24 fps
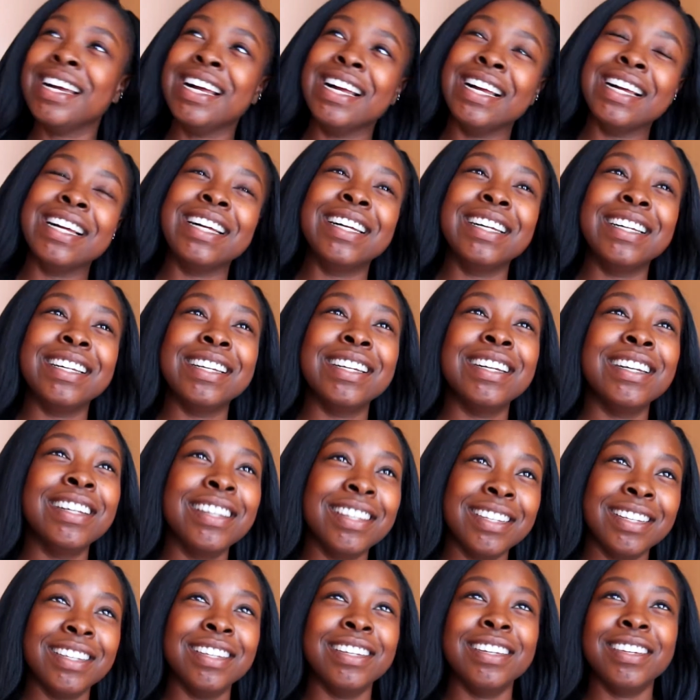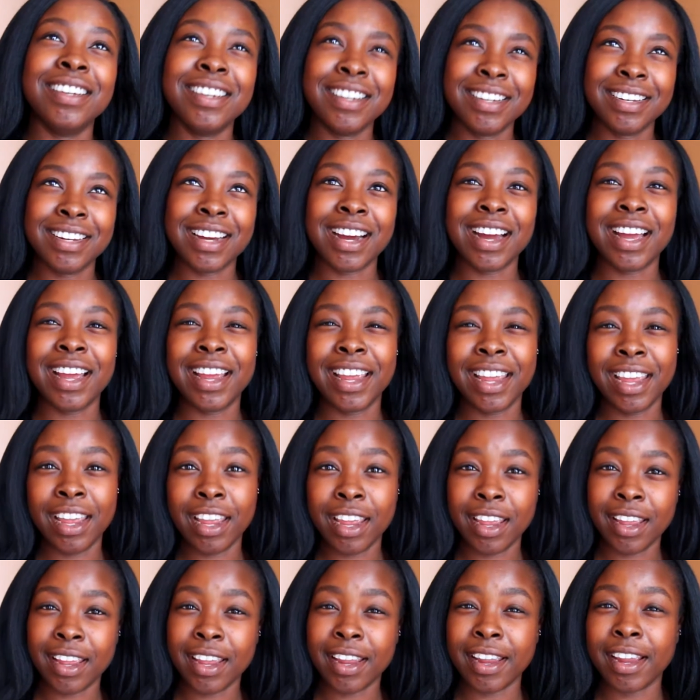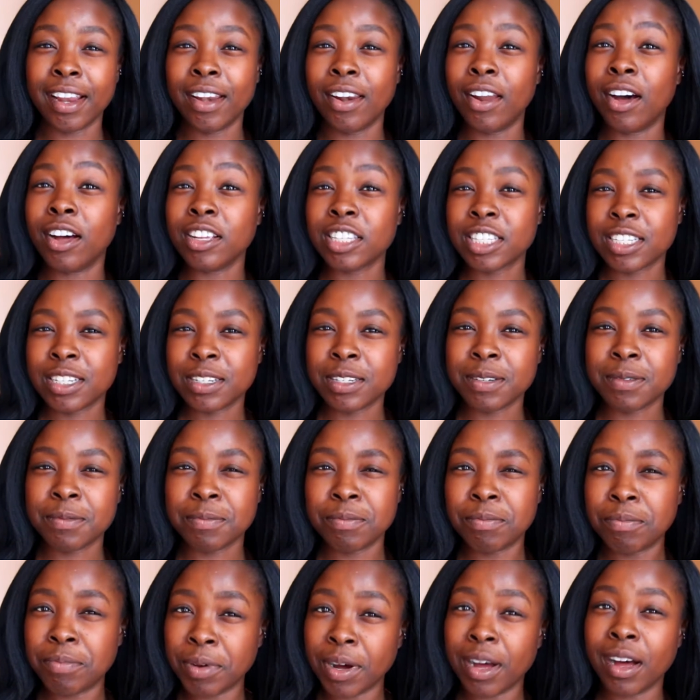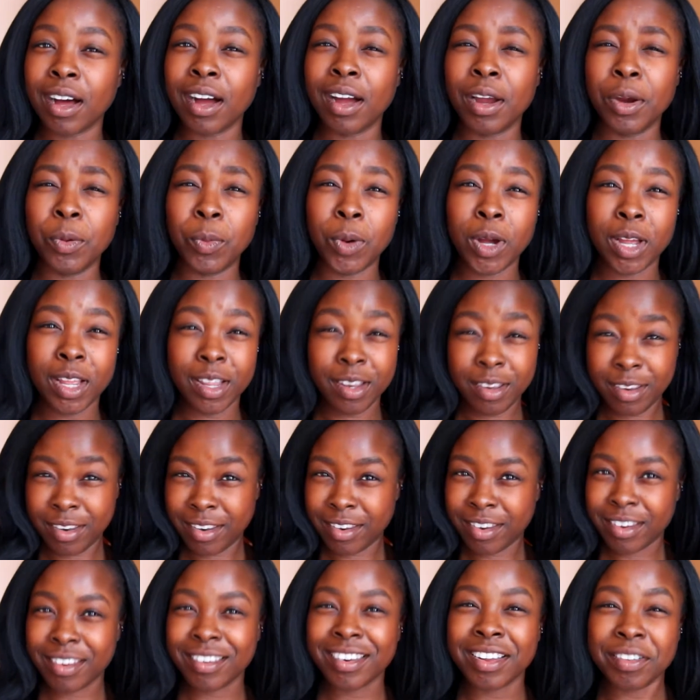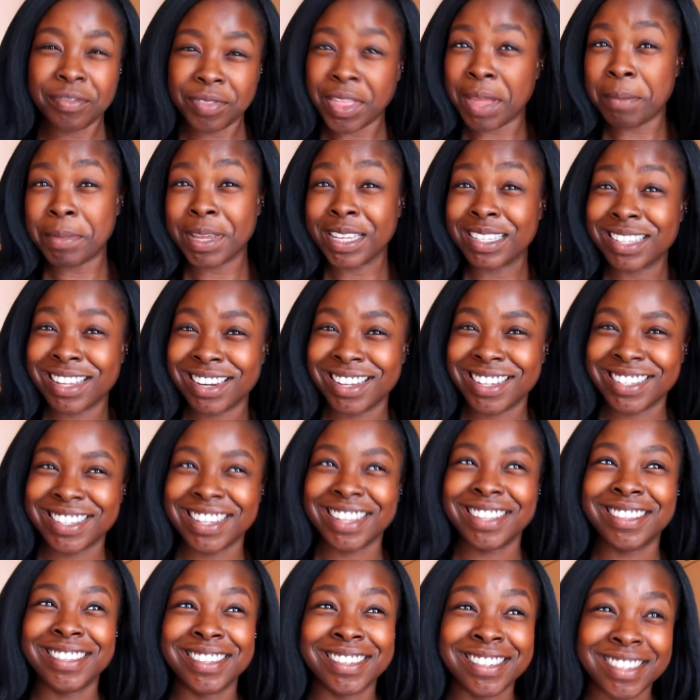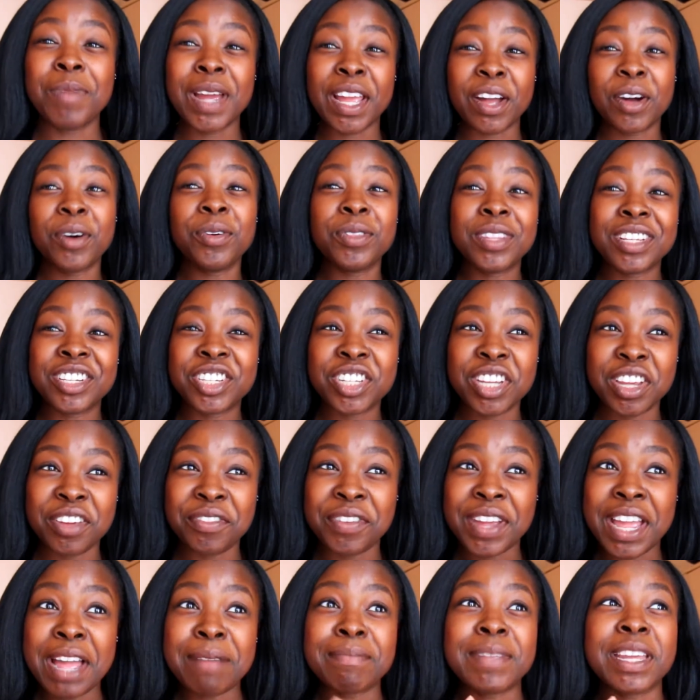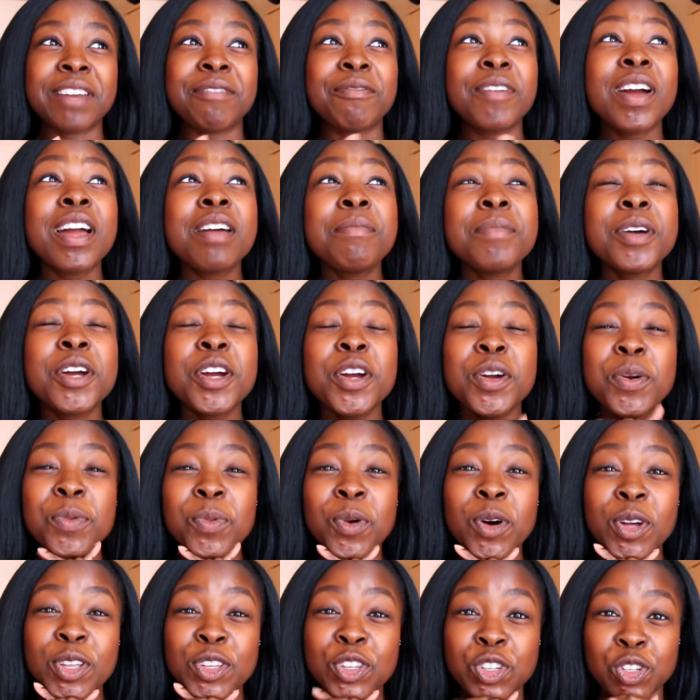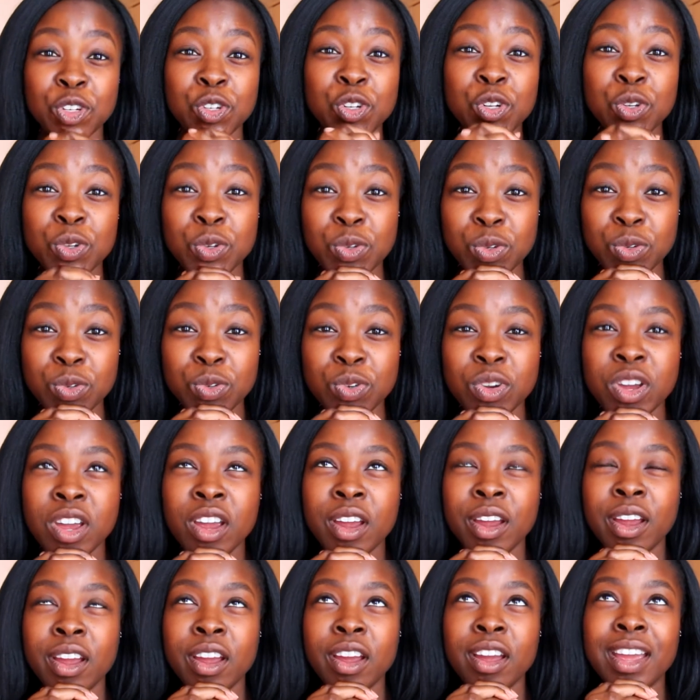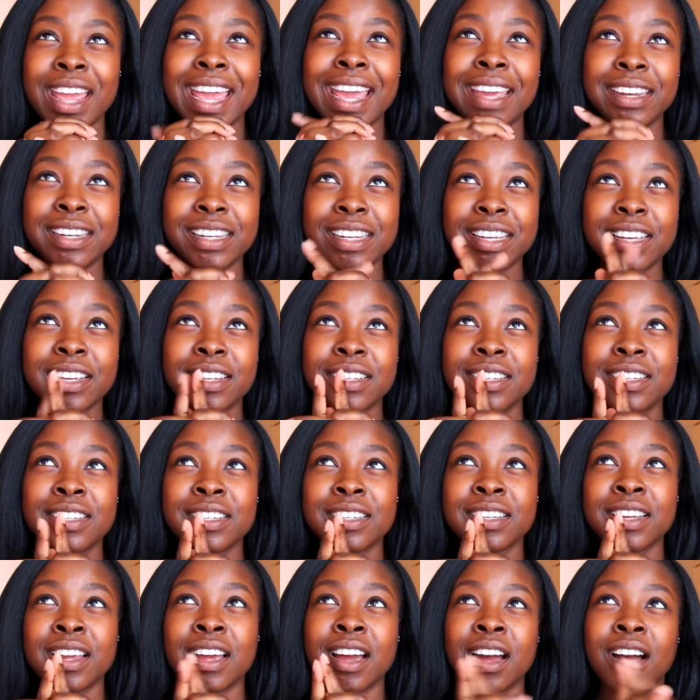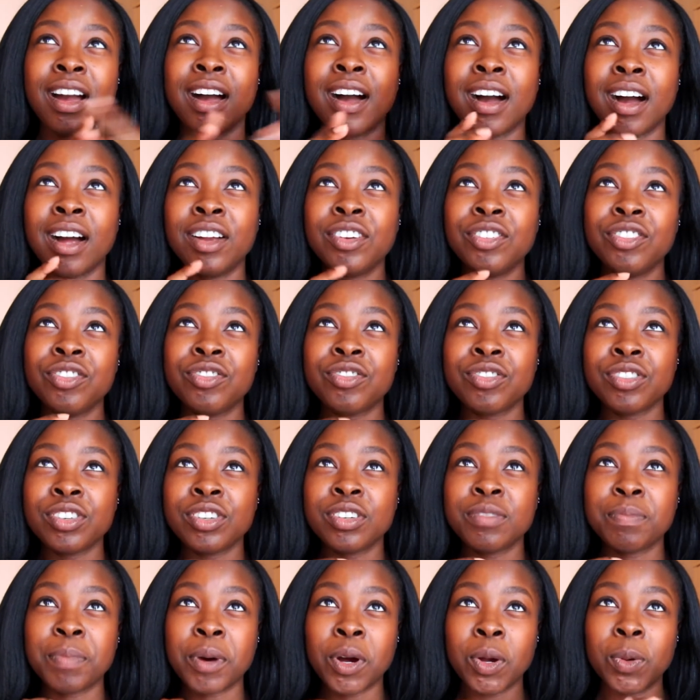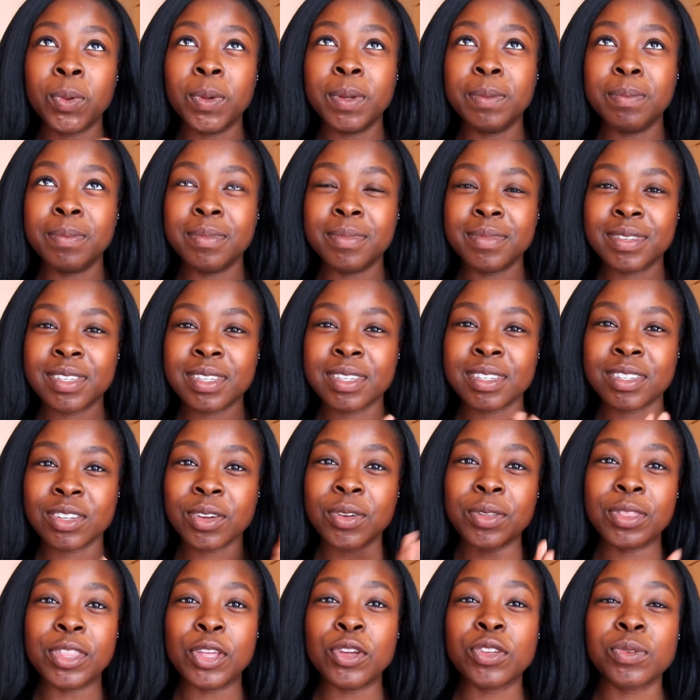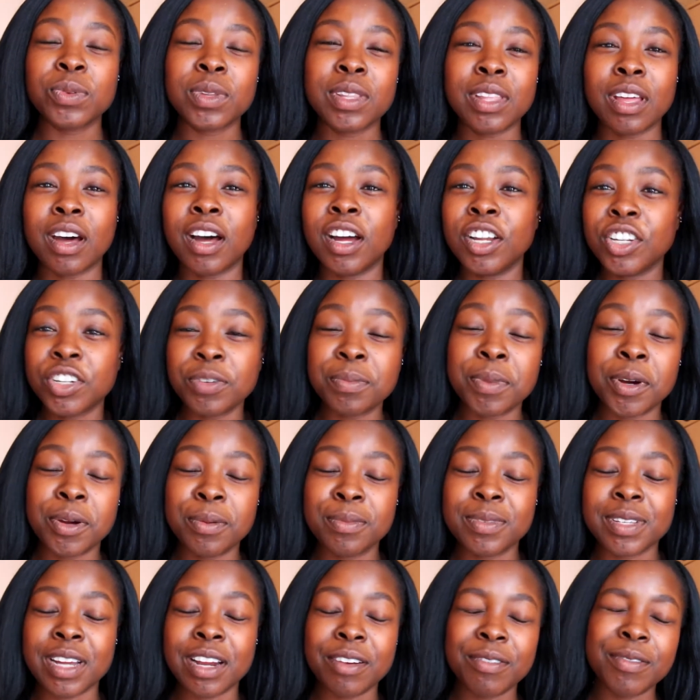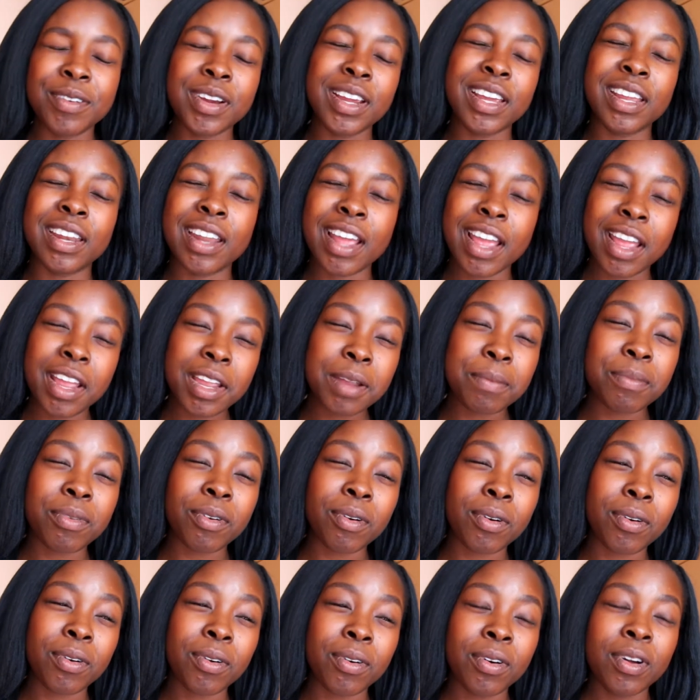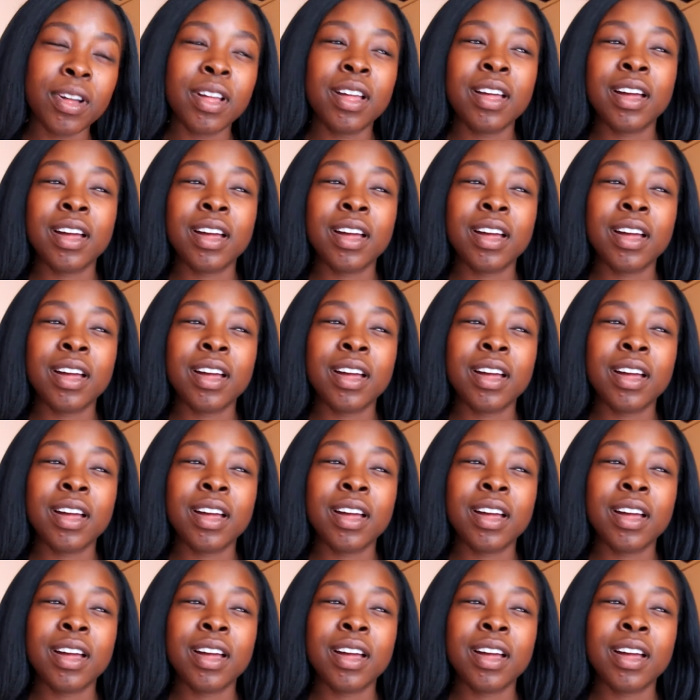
and I lost, but I won, if that makes any sense. My goal this year for Camp Nanowrimo was to edit 100 poems. So those were the 100 poems that I wrote in April.